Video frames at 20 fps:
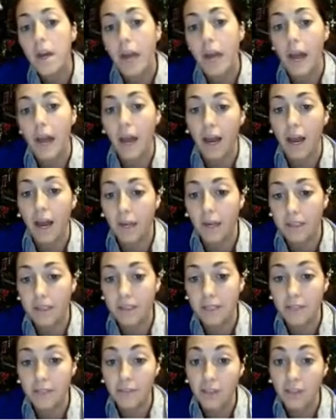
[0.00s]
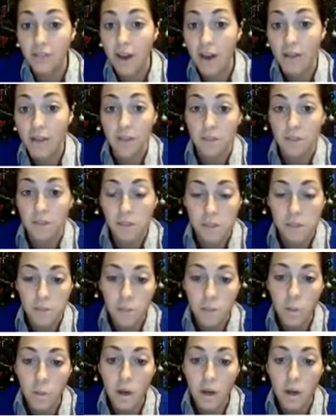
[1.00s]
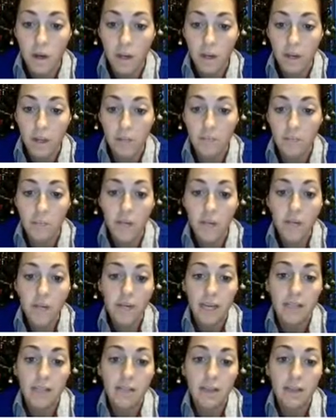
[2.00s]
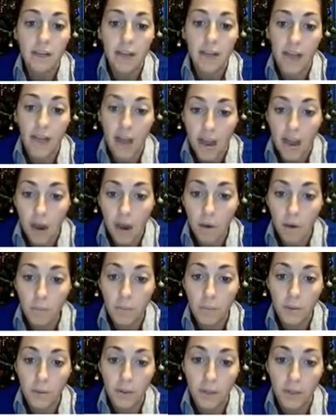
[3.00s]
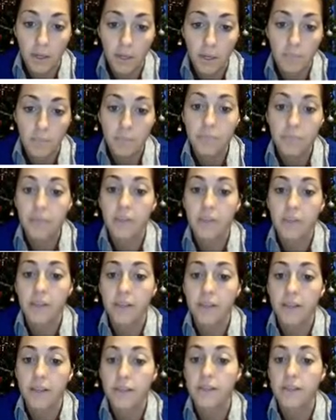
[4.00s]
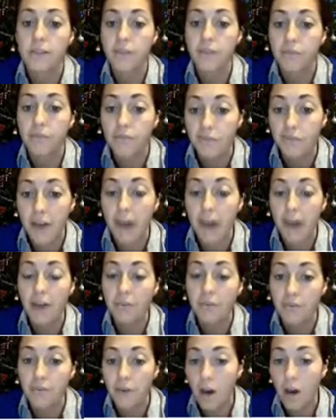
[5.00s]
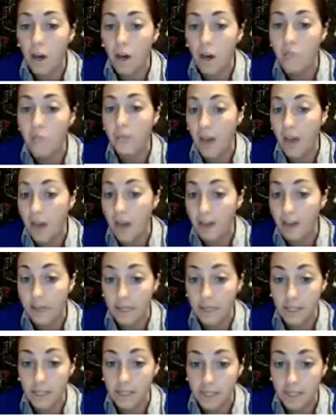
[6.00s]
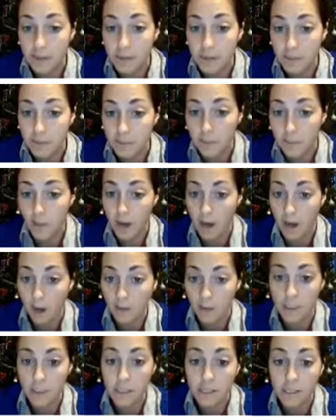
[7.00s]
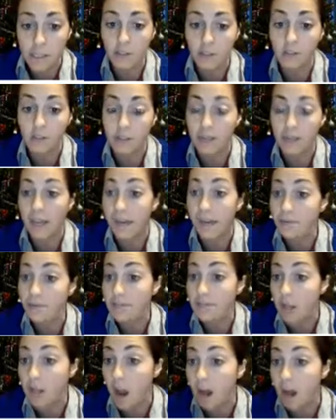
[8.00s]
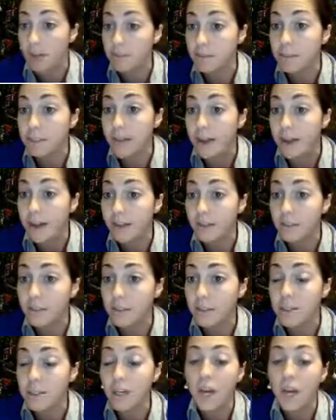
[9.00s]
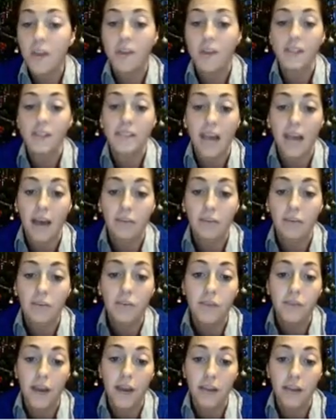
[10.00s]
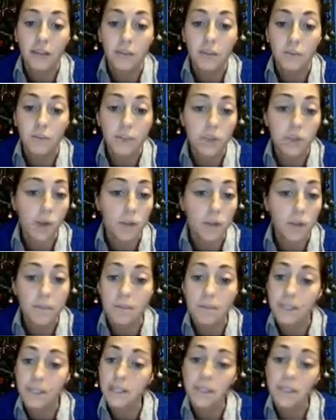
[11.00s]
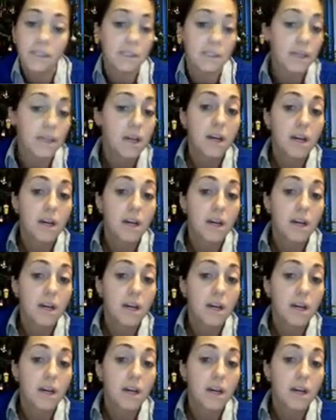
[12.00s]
and if it's 5x plus 1, it's going to output this f of x. That's how that's pronounced. It looks like f times x. That's f of x, which all it means is